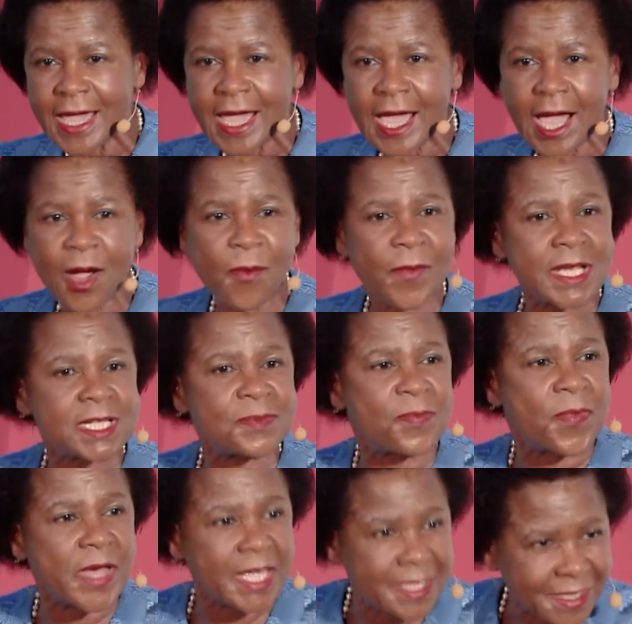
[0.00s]
how much
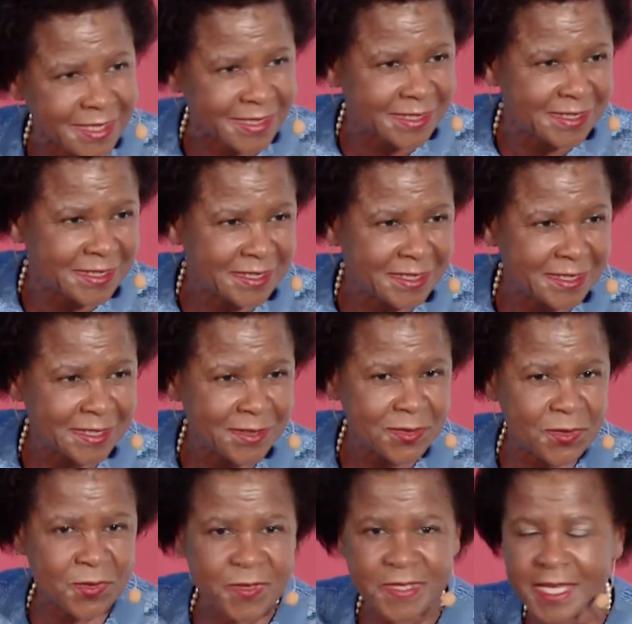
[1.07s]
better
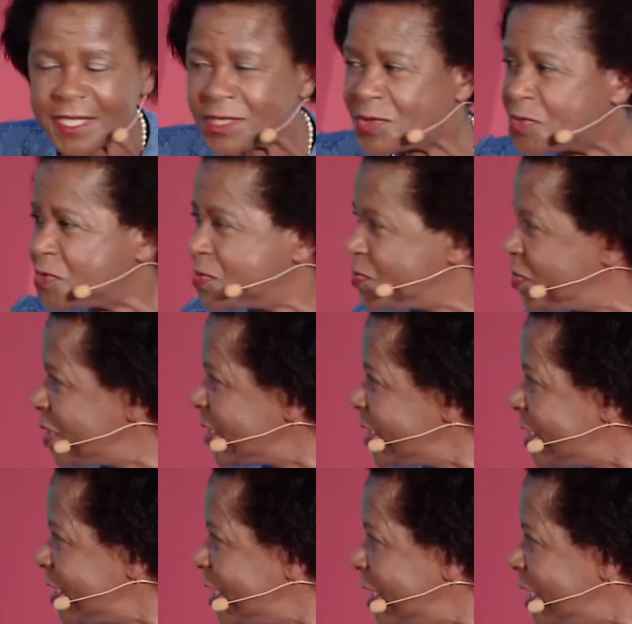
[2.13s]
society would
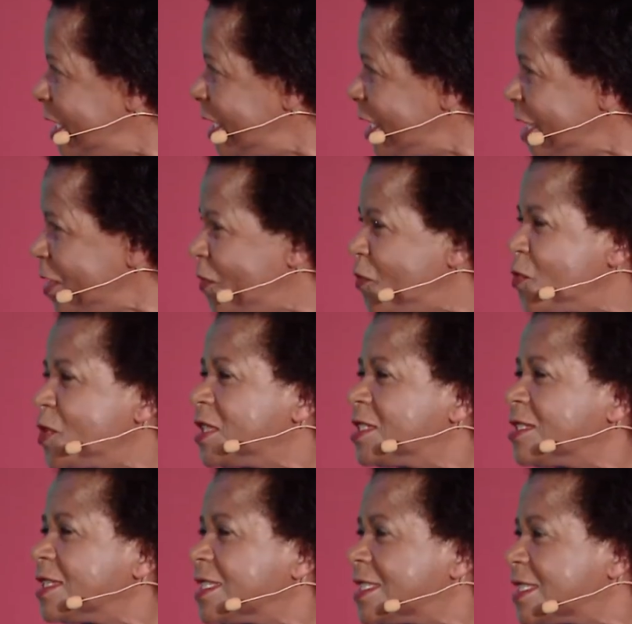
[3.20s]
be if we
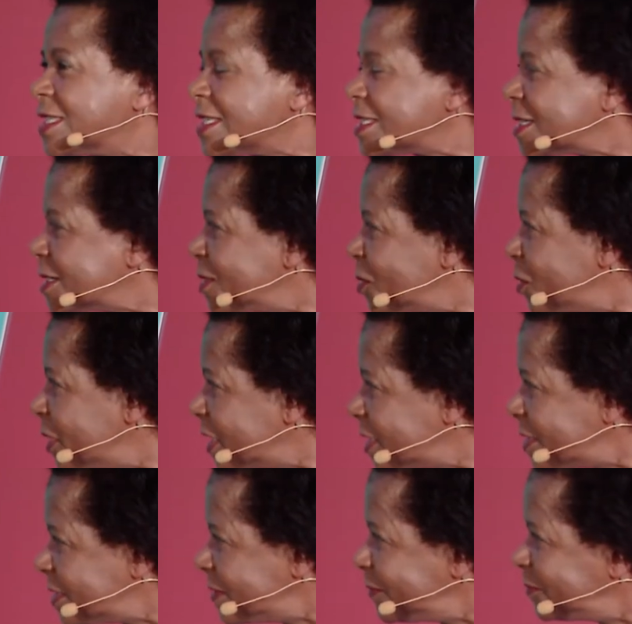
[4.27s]
did this
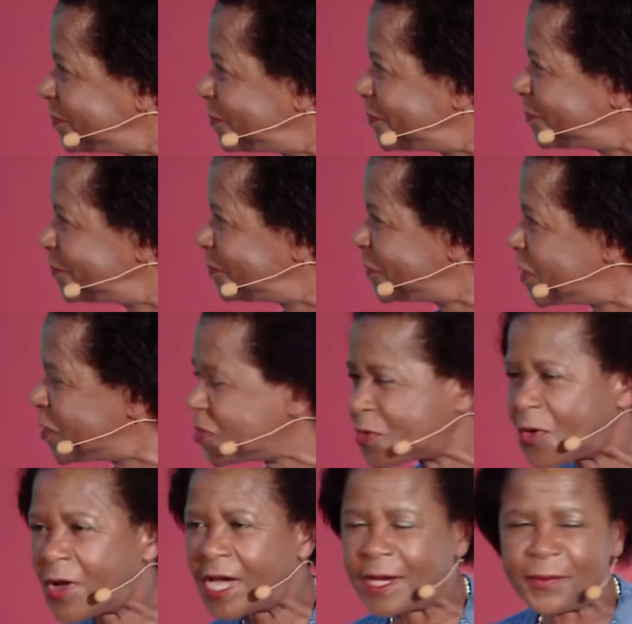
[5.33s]
reconnection.
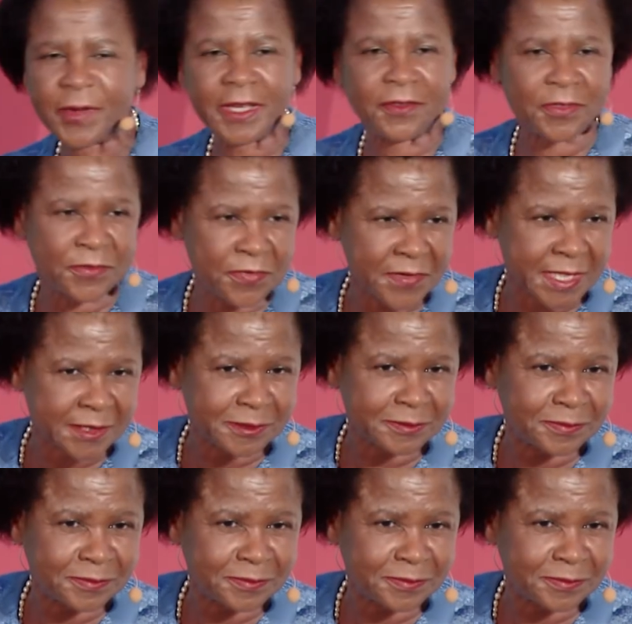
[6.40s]
So I'm having fun.